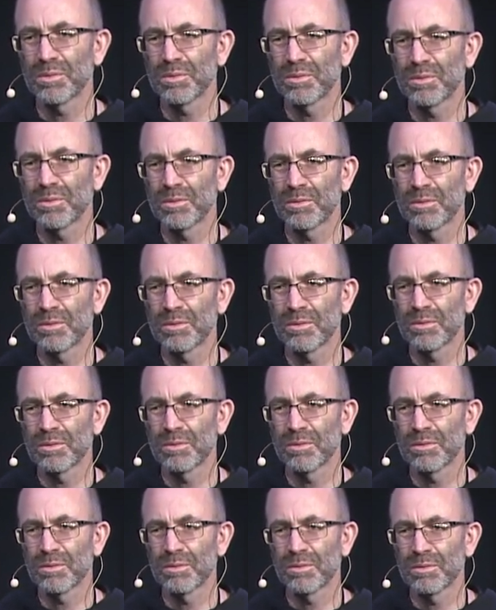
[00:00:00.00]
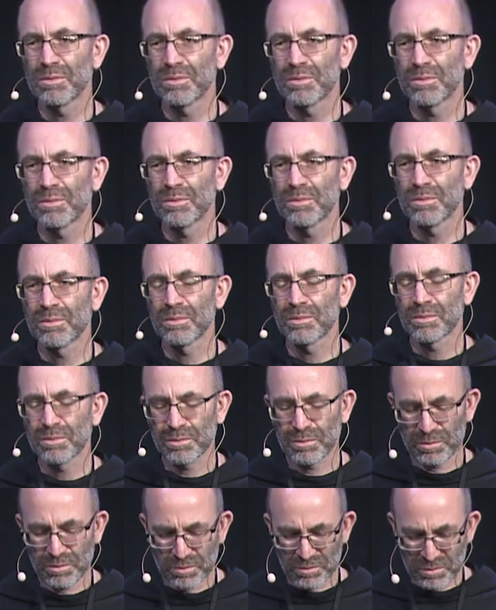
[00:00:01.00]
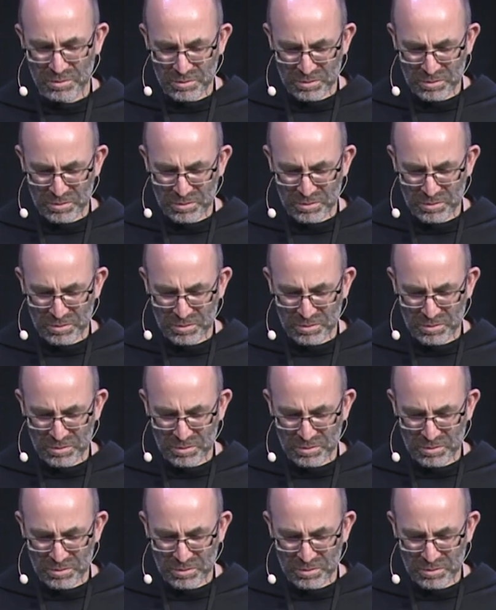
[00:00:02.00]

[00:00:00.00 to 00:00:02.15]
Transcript: [no speech]